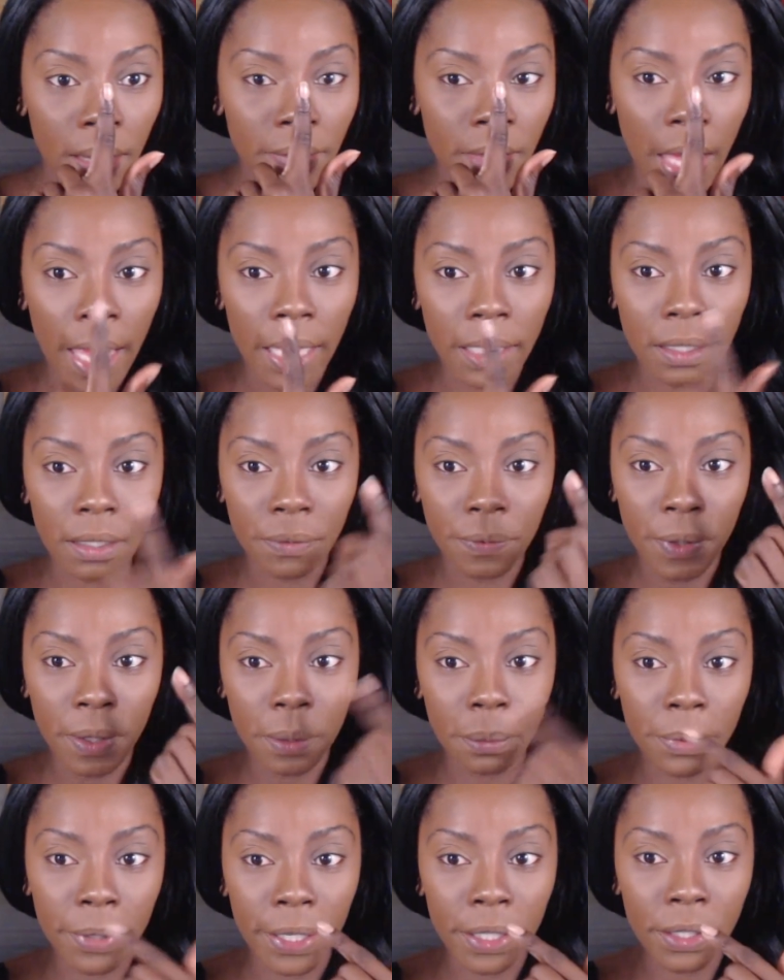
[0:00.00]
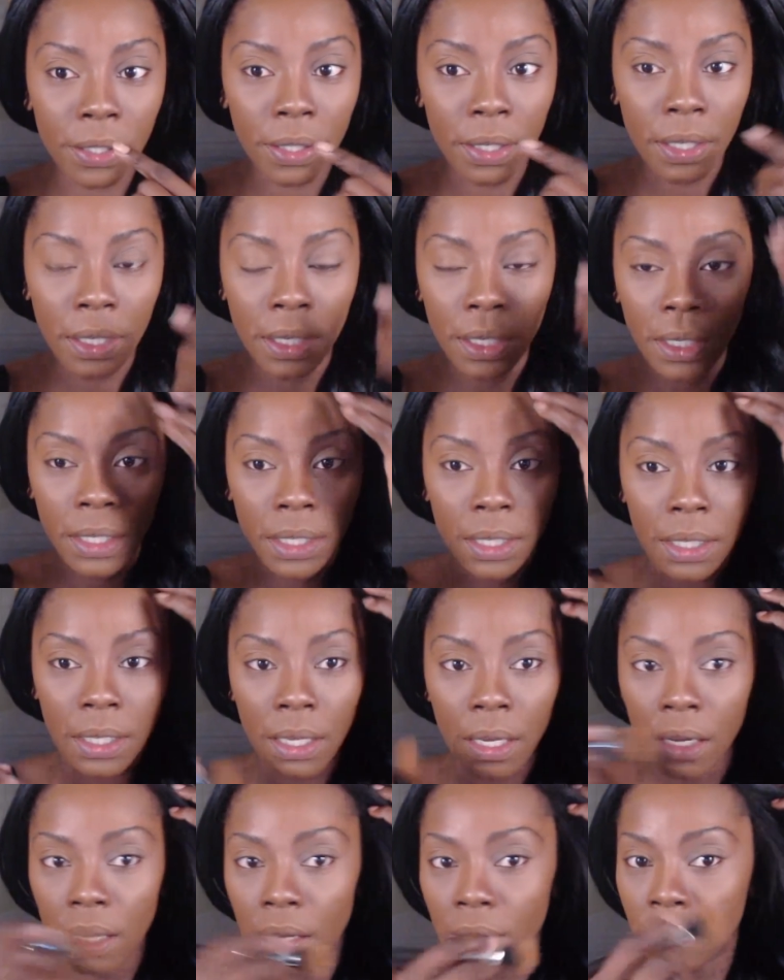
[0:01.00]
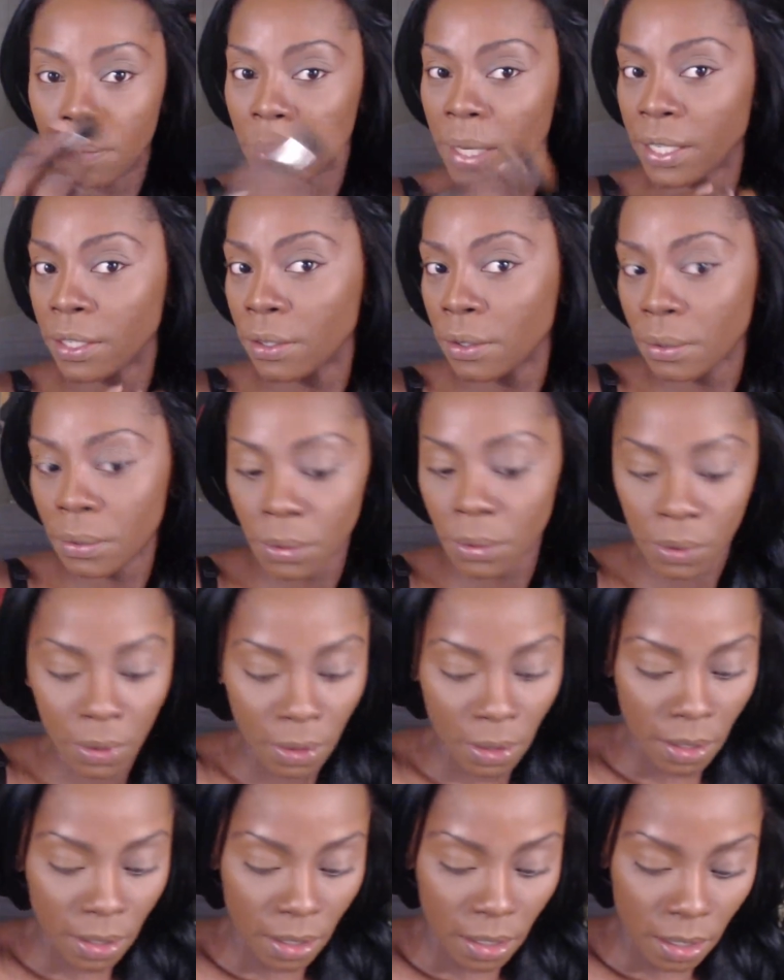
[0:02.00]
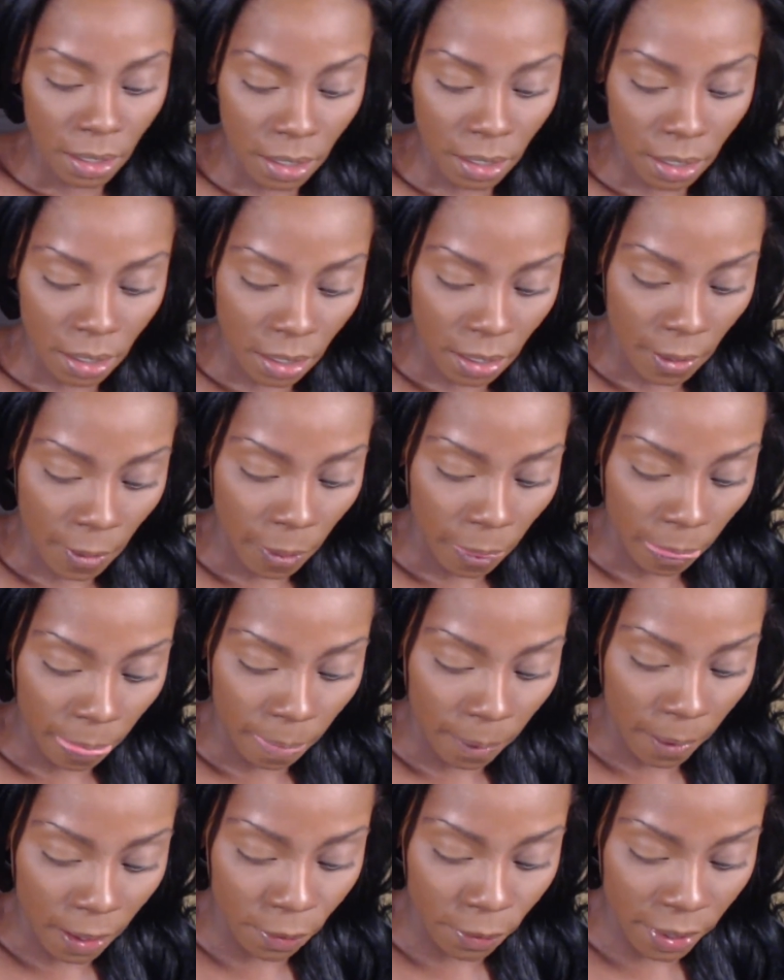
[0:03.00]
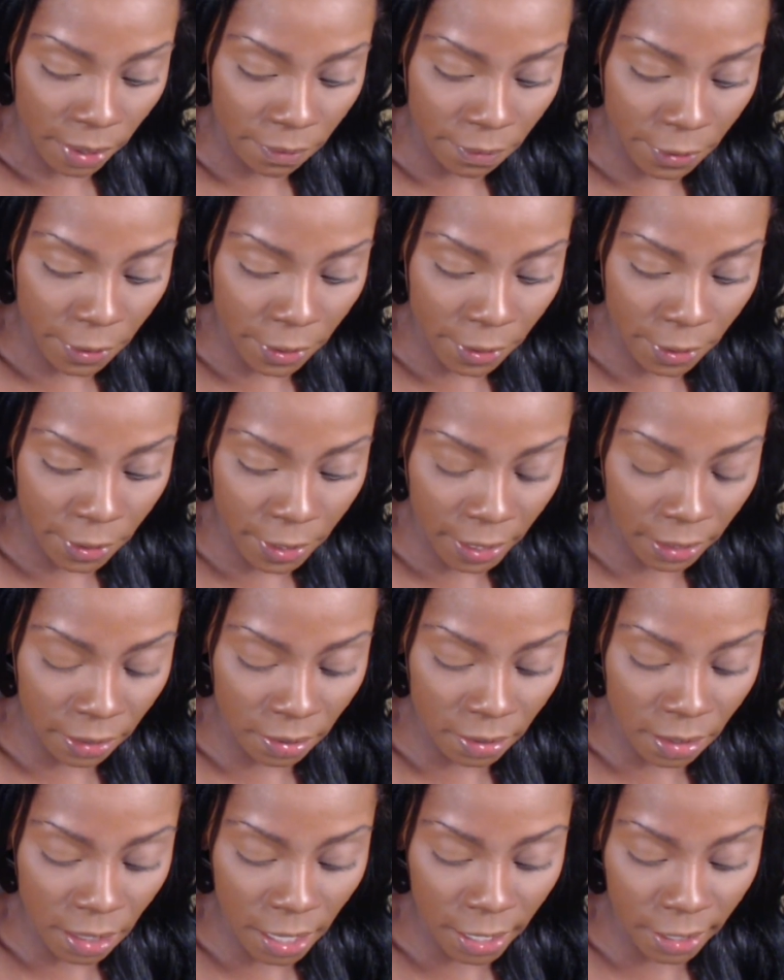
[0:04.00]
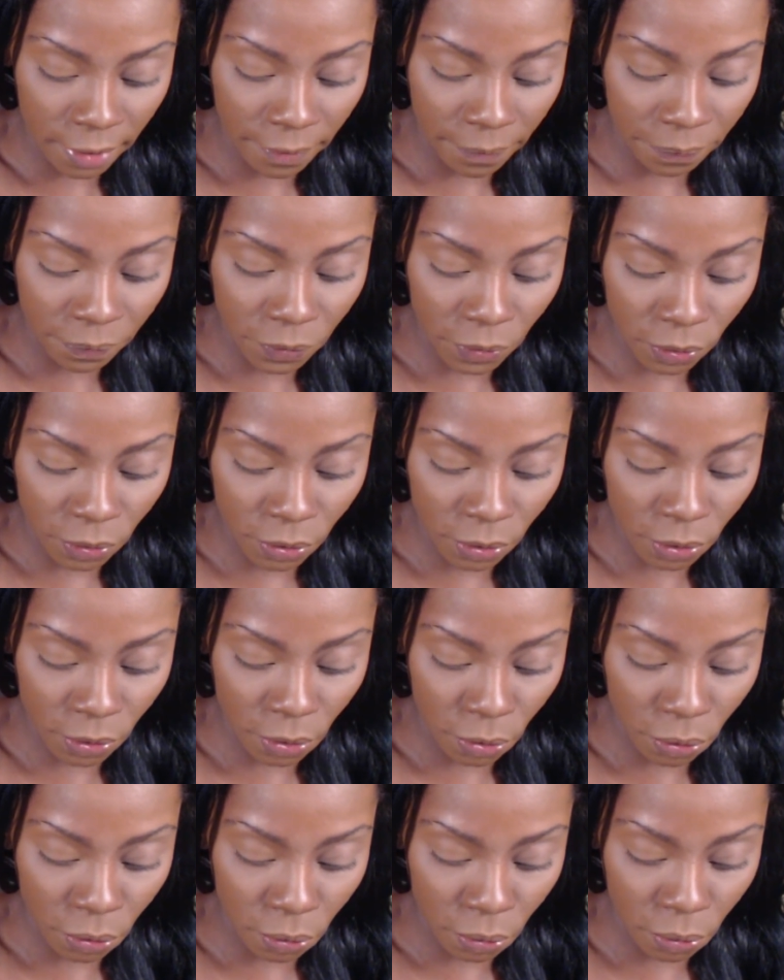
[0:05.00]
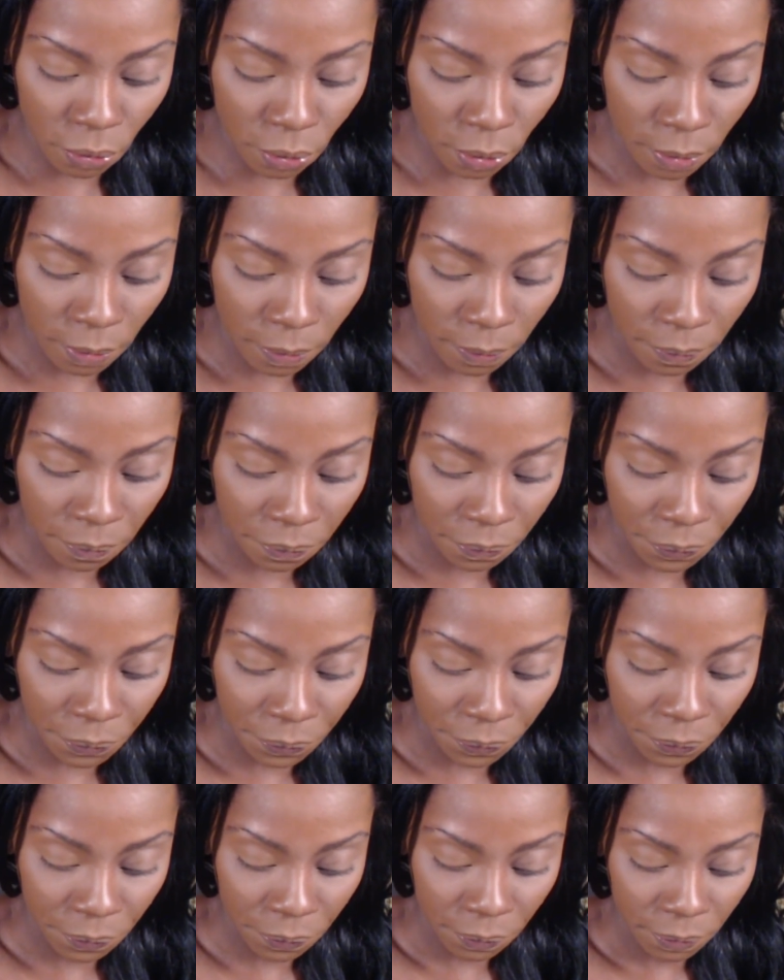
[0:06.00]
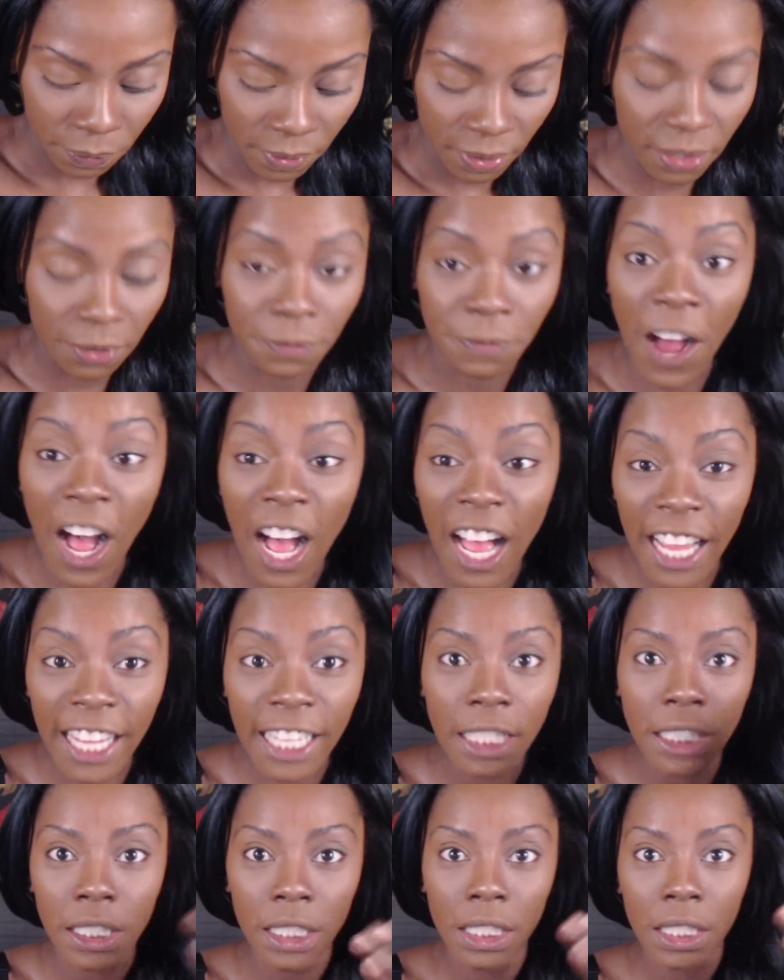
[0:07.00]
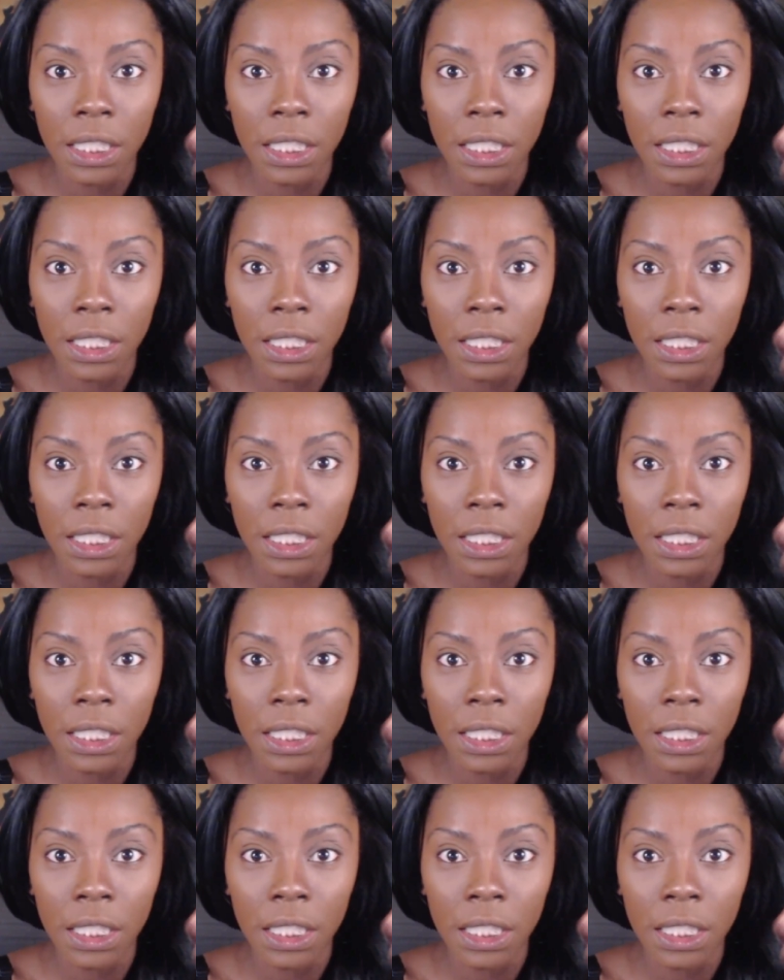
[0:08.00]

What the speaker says: accent for the bridge of my nose. However, it's not so defined.